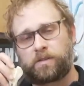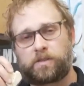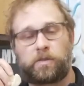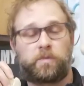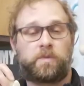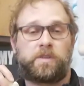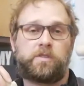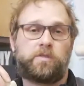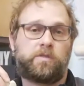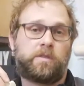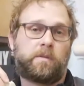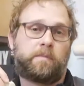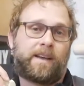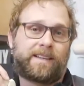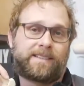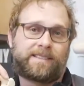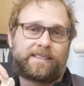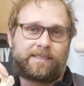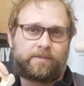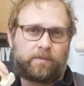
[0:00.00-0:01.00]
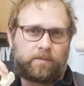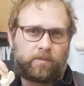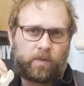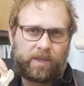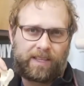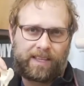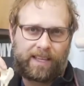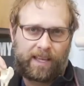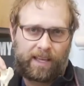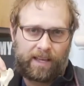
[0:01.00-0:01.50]
so we do the best we
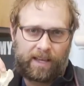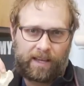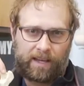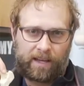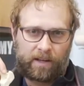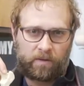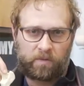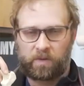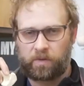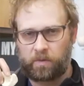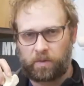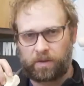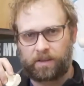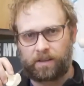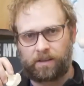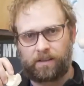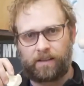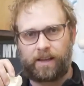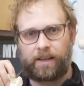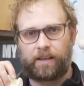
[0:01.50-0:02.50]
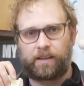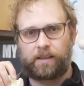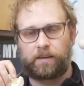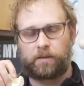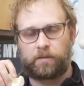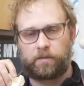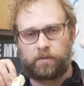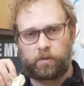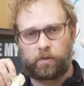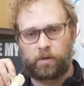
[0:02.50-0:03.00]
can with what the client can
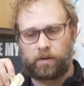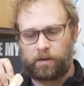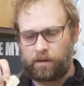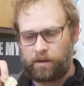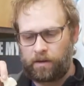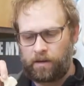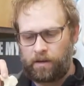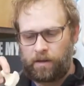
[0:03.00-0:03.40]
afford.